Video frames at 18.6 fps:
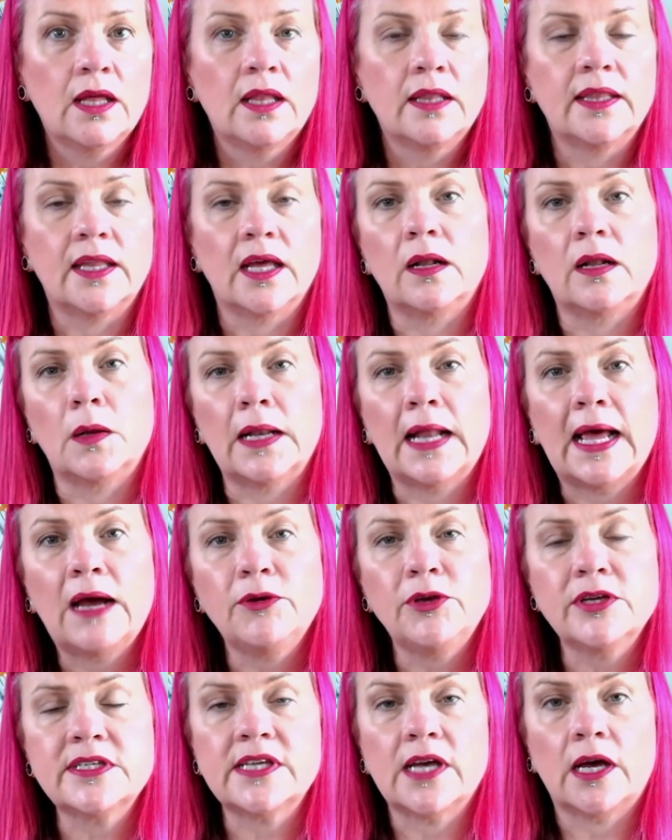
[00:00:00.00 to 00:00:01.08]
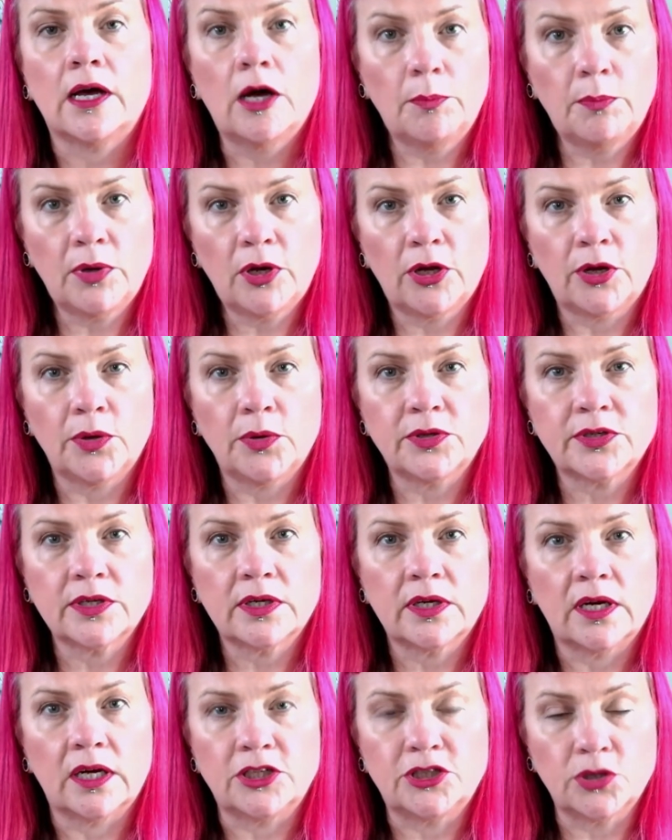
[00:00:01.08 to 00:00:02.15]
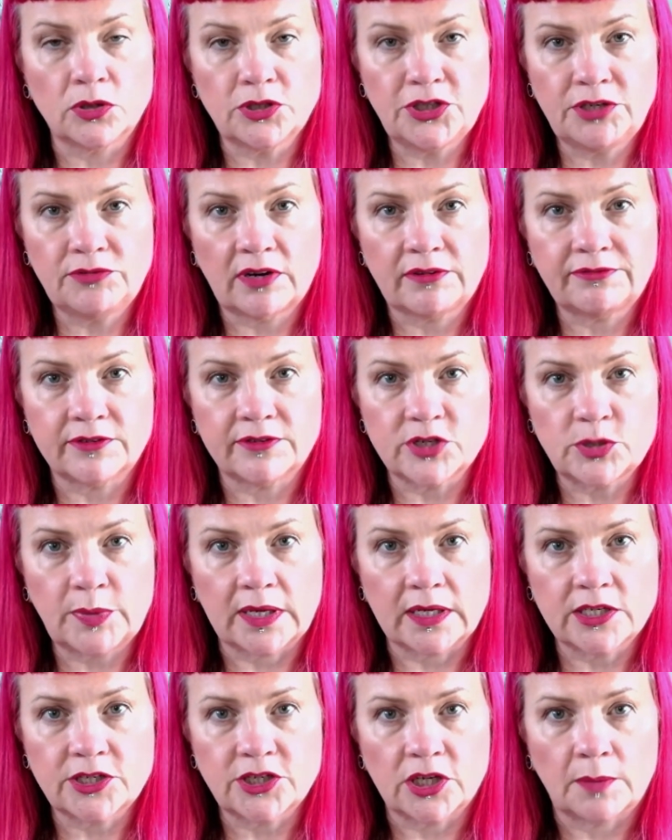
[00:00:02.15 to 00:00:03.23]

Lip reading: that will allow you to upload a dodgy reference picture,